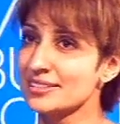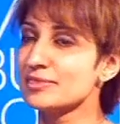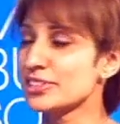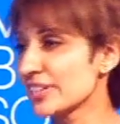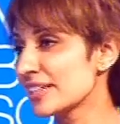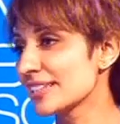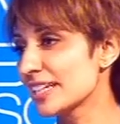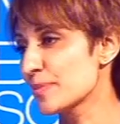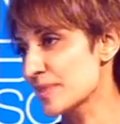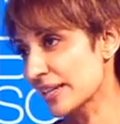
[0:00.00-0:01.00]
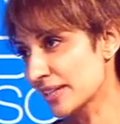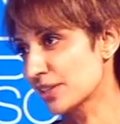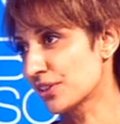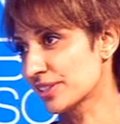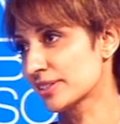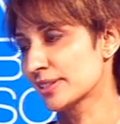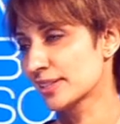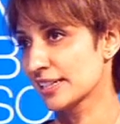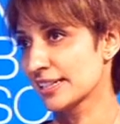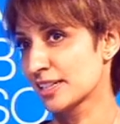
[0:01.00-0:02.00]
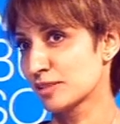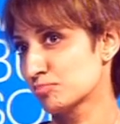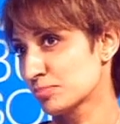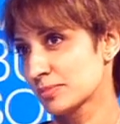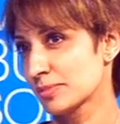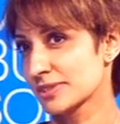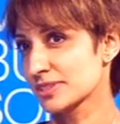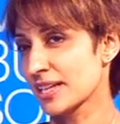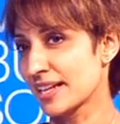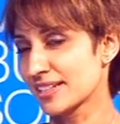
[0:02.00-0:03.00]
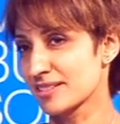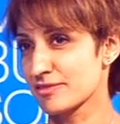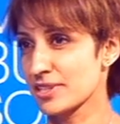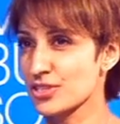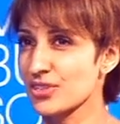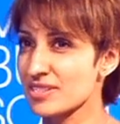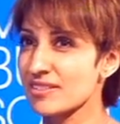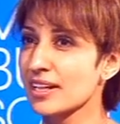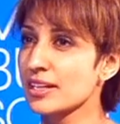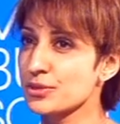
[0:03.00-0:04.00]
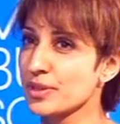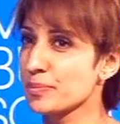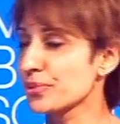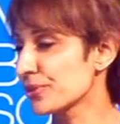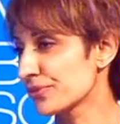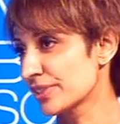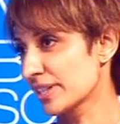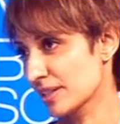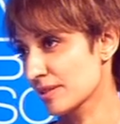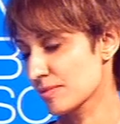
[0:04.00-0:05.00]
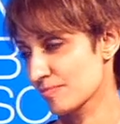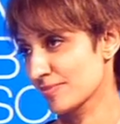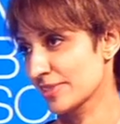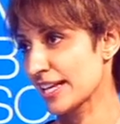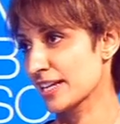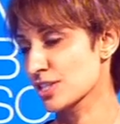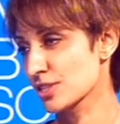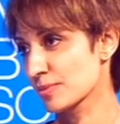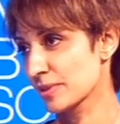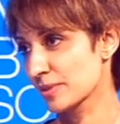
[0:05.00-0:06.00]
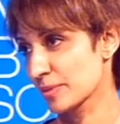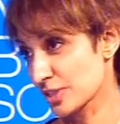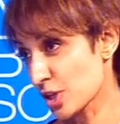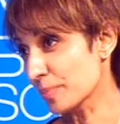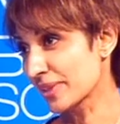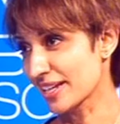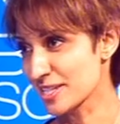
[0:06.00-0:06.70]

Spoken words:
Then it keeps adding on. So it's really to improve the their shopping